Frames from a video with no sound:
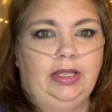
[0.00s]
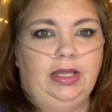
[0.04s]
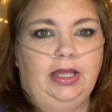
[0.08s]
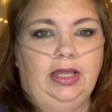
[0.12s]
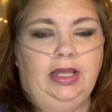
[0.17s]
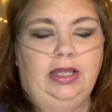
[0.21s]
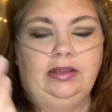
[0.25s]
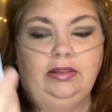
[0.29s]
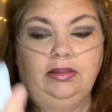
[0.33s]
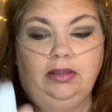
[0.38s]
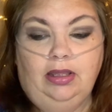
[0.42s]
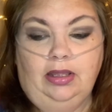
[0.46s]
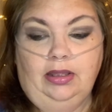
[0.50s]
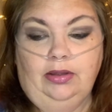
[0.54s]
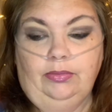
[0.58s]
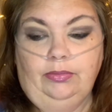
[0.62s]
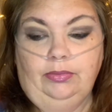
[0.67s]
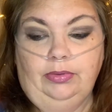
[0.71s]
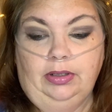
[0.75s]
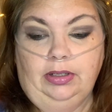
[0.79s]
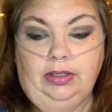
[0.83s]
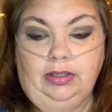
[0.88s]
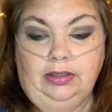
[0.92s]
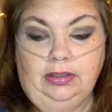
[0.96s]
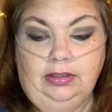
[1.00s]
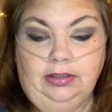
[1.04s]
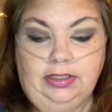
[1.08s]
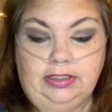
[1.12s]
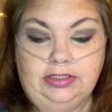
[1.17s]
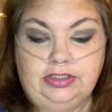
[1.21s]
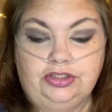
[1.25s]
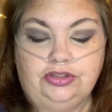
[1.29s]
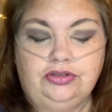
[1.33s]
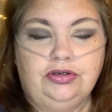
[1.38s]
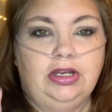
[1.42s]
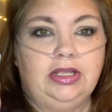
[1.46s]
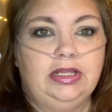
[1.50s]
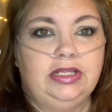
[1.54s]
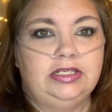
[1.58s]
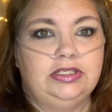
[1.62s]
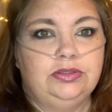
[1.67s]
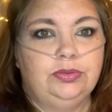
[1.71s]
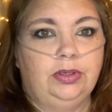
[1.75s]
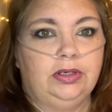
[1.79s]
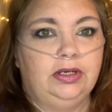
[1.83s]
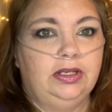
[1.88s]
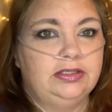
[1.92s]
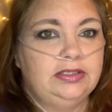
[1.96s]
I thought, well, let's try this
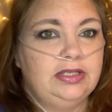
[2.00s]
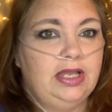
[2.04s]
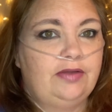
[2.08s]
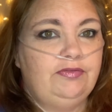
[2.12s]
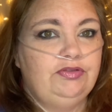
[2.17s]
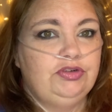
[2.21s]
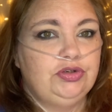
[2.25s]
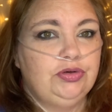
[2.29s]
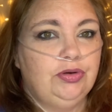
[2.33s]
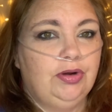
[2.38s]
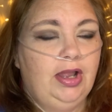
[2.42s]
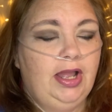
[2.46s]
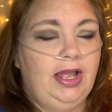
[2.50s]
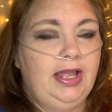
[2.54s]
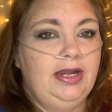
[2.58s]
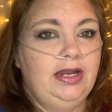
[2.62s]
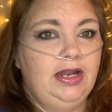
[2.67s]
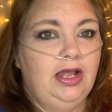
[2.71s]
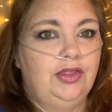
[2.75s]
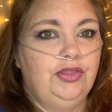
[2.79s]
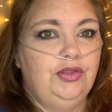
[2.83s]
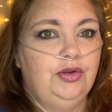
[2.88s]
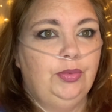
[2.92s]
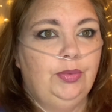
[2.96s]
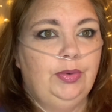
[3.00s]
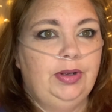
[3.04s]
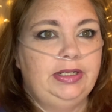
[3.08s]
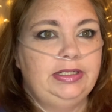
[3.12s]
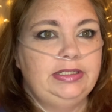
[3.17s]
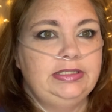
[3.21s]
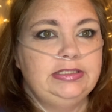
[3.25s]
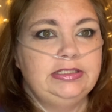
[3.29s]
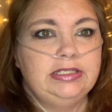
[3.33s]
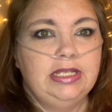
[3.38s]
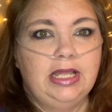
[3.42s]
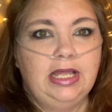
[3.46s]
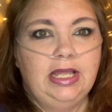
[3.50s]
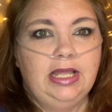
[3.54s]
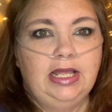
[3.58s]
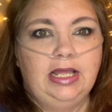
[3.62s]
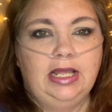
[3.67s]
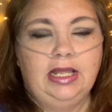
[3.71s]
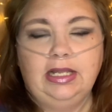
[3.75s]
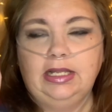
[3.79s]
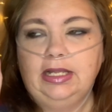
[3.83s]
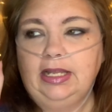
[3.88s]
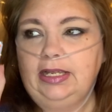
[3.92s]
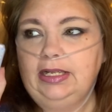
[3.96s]
one because I've tried other ones
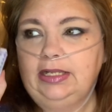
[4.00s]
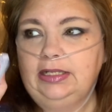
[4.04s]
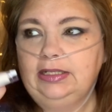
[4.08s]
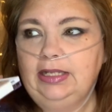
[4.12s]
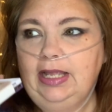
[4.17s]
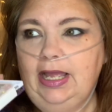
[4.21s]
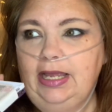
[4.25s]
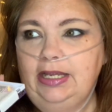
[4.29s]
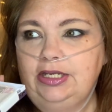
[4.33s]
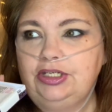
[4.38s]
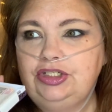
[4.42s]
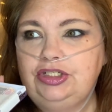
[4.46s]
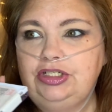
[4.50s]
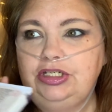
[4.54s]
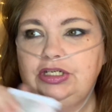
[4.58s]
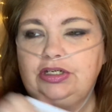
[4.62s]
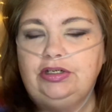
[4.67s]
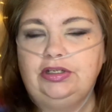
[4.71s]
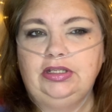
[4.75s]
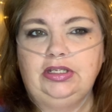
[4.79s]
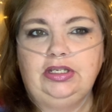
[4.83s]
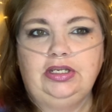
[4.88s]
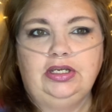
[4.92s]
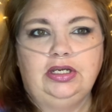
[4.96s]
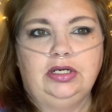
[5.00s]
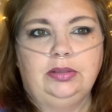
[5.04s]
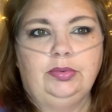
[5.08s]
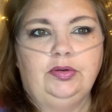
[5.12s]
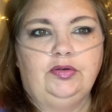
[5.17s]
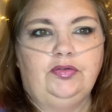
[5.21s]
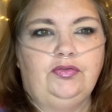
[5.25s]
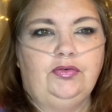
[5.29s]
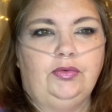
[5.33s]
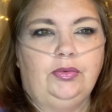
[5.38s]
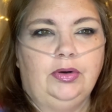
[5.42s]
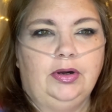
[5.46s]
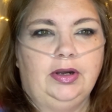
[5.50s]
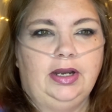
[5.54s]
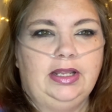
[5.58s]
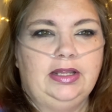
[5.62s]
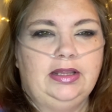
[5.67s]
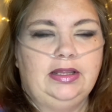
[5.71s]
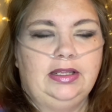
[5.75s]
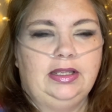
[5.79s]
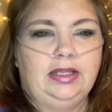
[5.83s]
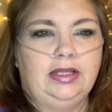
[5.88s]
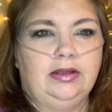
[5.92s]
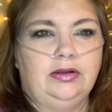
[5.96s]
like last year and the year before, I
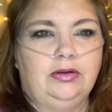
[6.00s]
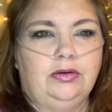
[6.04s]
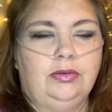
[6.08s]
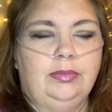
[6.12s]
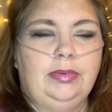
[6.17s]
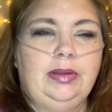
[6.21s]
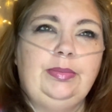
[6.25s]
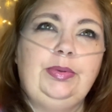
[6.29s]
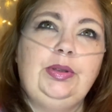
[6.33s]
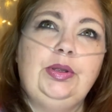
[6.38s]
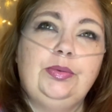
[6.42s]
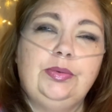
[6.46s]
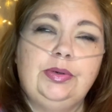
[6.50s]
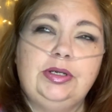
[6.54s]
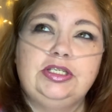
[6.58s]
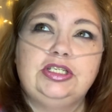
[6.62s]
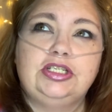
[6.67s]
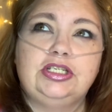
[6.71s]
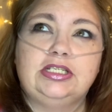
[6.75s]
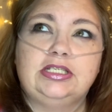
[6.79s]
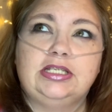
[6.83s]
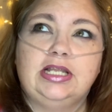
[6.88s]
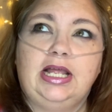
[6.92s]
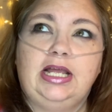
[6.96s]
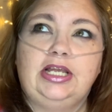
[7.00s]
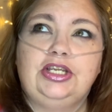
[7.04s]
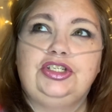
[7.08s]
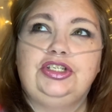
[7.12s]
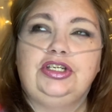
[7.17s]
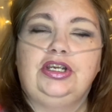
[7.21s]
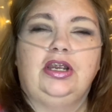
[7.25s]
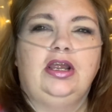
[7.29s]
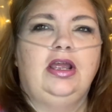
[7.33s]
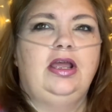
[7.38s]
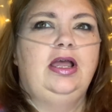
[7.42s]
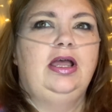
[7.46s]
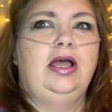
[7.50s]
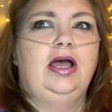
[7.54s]
think, or maybe it was just last year.